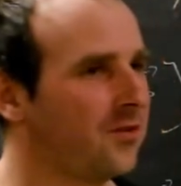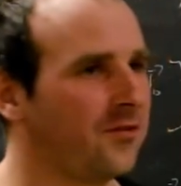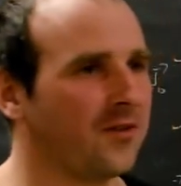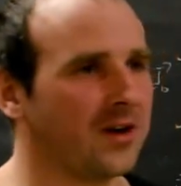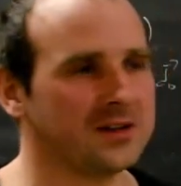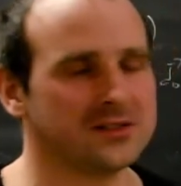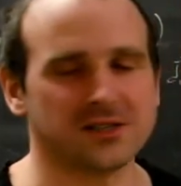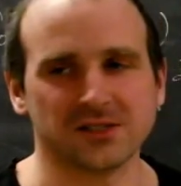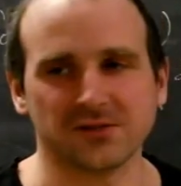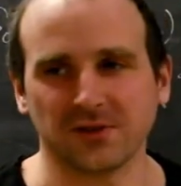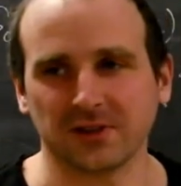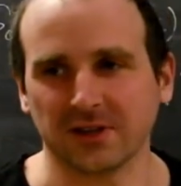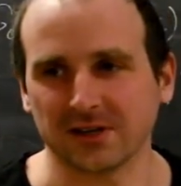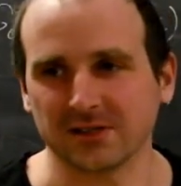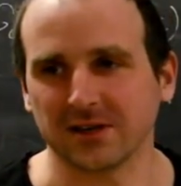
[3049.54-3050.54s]
faces
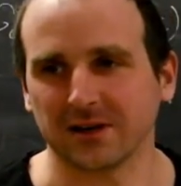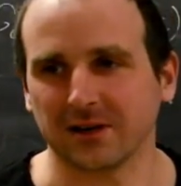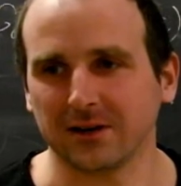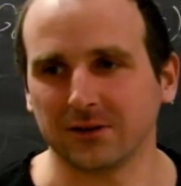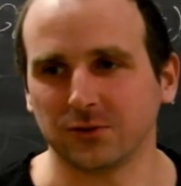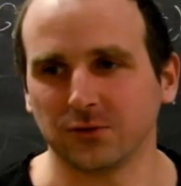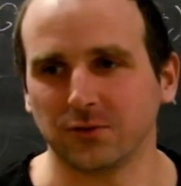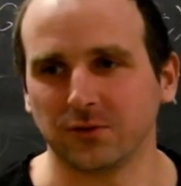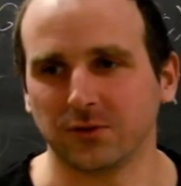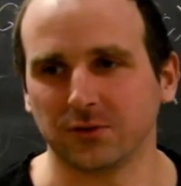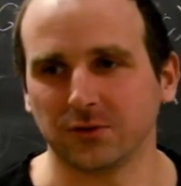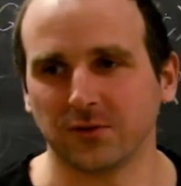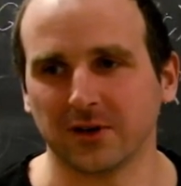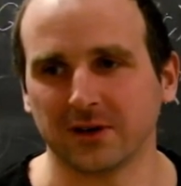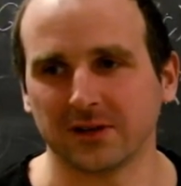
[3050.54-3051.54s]
with exactly
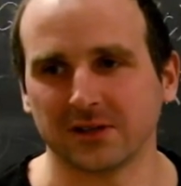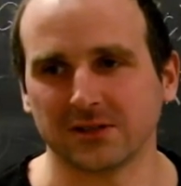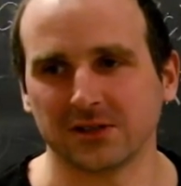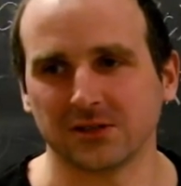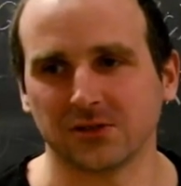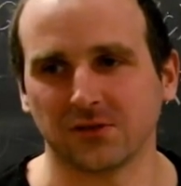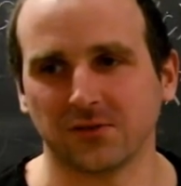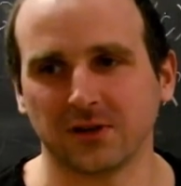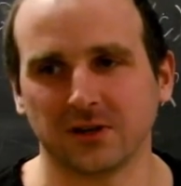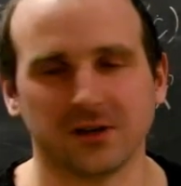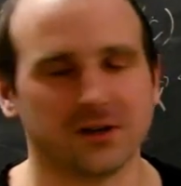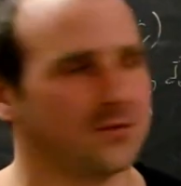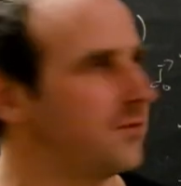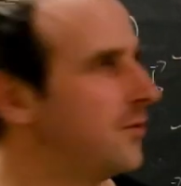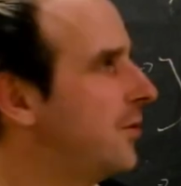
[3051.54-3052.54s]
two vertices of
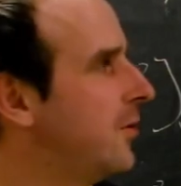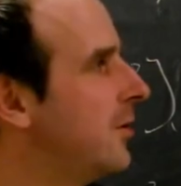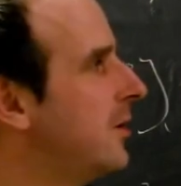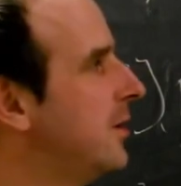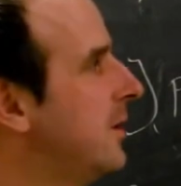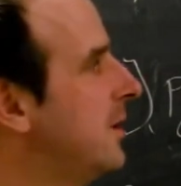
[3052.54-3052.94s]
degree 4